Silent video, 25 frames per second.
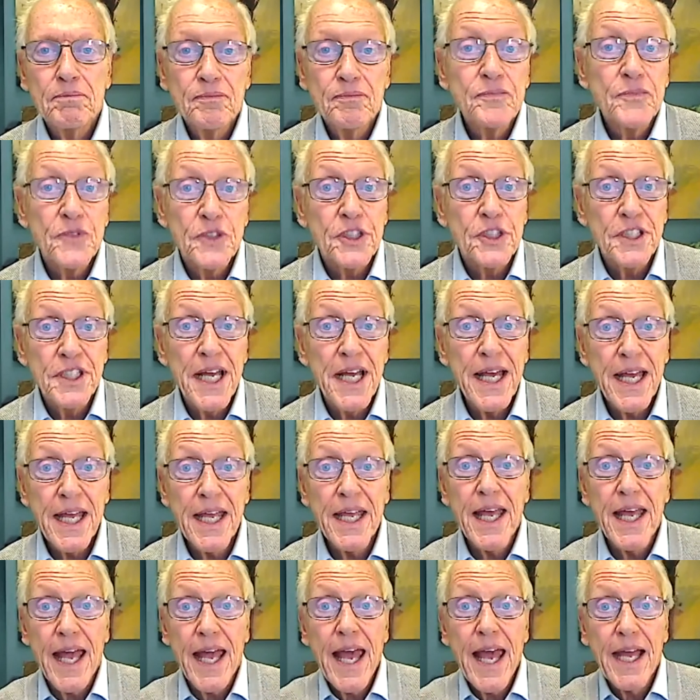
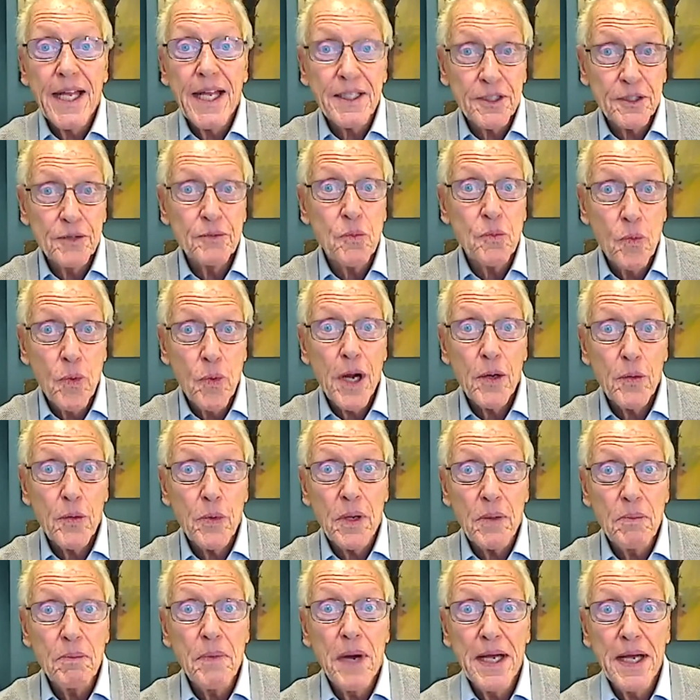today and where we
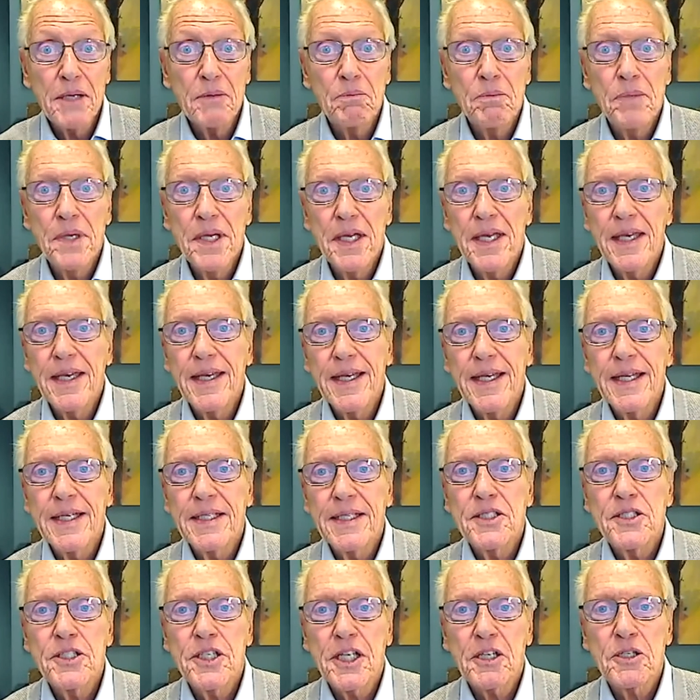might be in
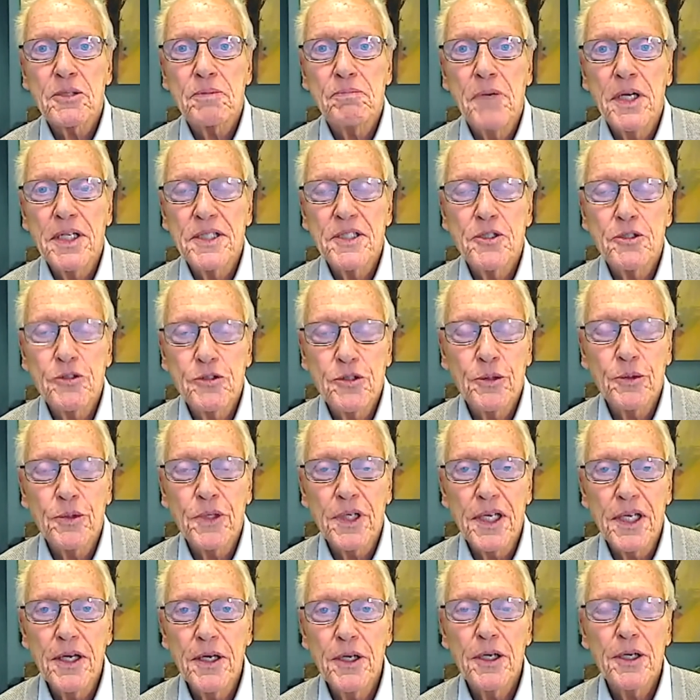6 months to a
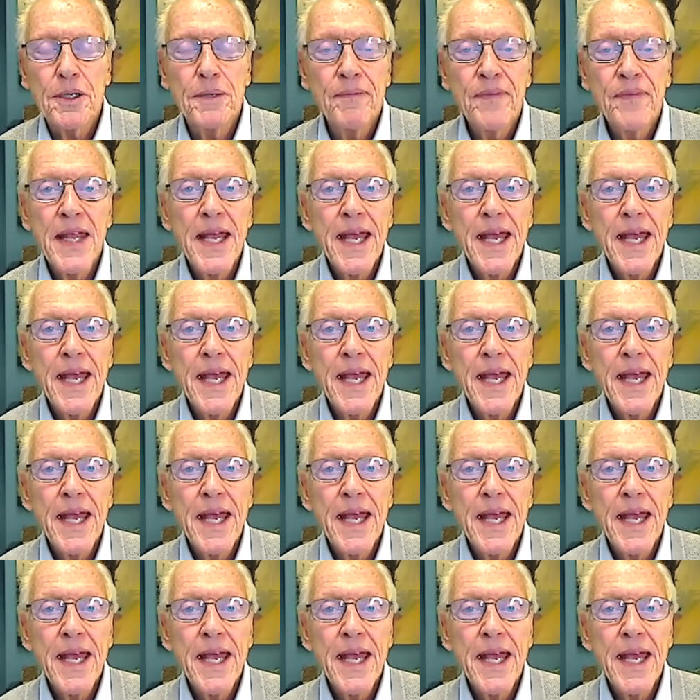year.